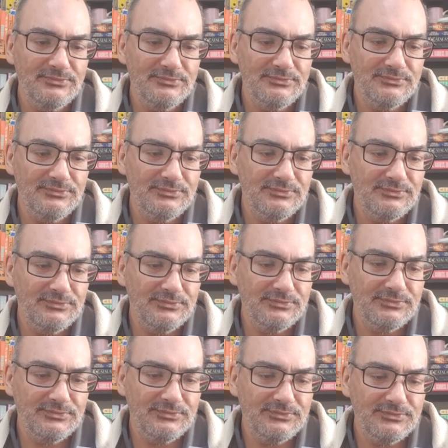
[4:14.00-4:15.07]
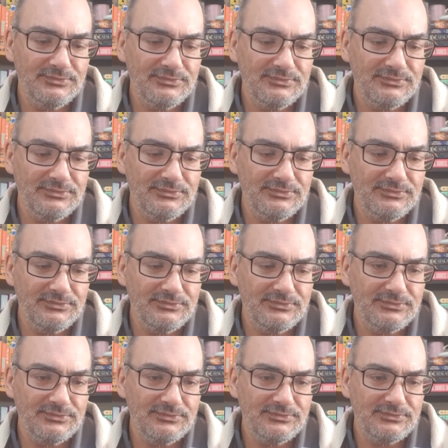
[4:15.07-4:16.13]

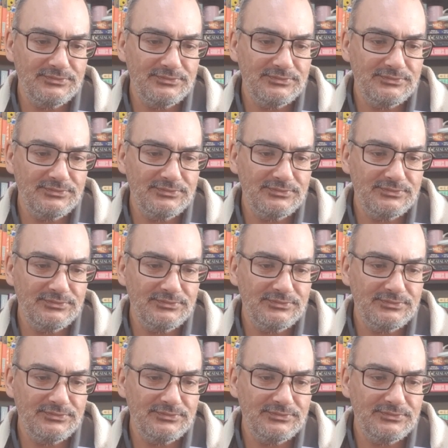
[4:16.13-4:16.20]
No one is speaking in this clip.